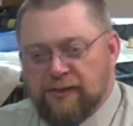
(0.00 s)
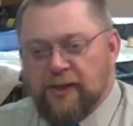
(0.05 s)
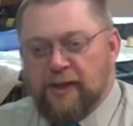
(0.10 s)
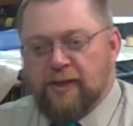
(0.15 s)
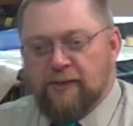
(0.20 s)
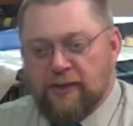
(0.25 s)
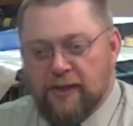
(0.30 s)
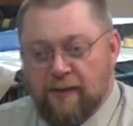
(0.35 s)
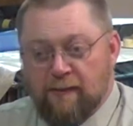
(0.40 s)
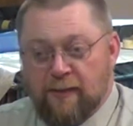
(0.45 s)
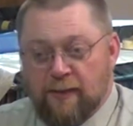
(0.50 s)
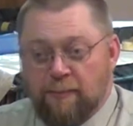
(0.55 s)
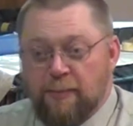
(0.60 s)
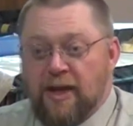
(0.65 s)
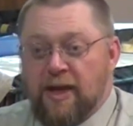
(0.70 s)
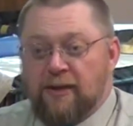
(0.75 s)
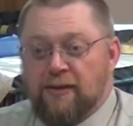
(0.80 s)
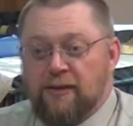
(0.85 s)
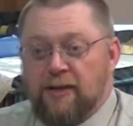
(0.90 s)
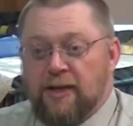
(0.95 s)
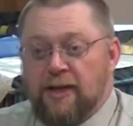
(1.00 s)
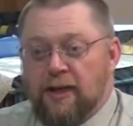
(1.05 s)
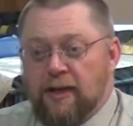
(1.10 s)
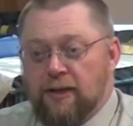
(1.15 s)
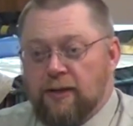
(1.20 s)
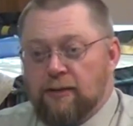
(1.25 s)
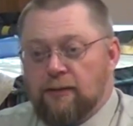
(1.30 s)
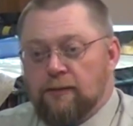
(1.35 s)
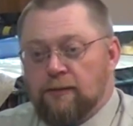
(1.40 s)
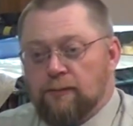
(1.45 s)
say he's having a bad
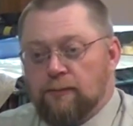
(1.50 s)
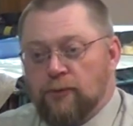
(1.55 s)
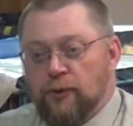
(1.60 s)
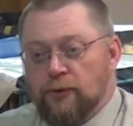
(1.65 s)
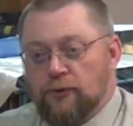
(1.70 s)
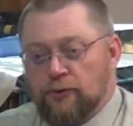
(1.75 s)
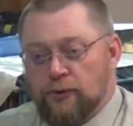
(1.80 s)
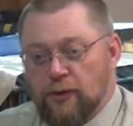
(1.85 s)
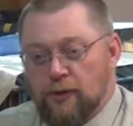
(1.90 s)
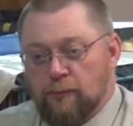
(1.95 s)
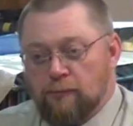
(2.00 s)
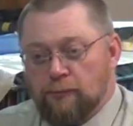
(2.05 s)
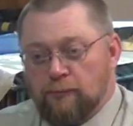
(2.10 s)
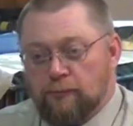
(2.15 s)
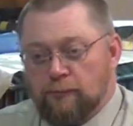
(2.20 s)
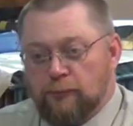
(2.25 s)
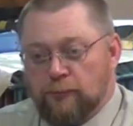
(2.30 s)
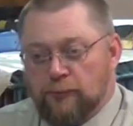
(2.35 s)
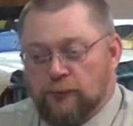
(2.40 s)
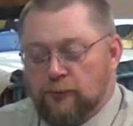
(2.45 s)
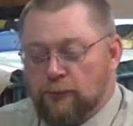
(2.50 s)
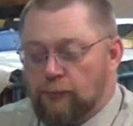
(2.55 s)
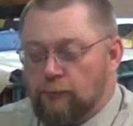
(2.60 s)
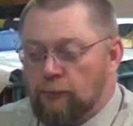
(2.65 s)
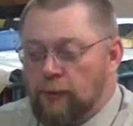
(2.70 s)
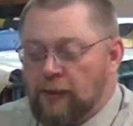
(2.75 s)
day, Brother Tom. So,